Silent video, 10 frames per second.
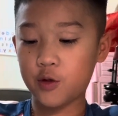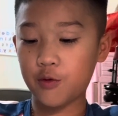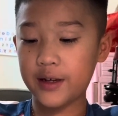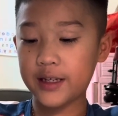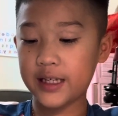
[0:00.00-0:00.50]
to
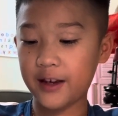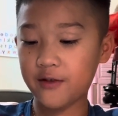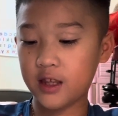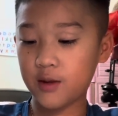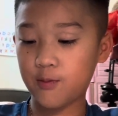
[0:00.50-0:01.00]
receive
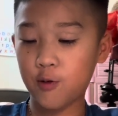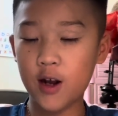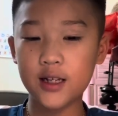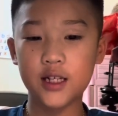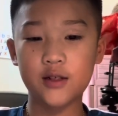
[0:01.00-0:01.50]
this
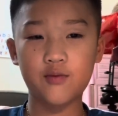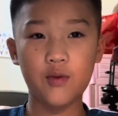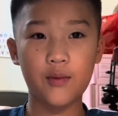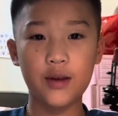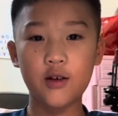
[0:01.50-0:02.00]
present
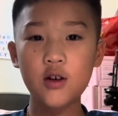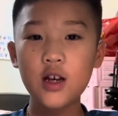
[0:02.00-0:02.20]
from you.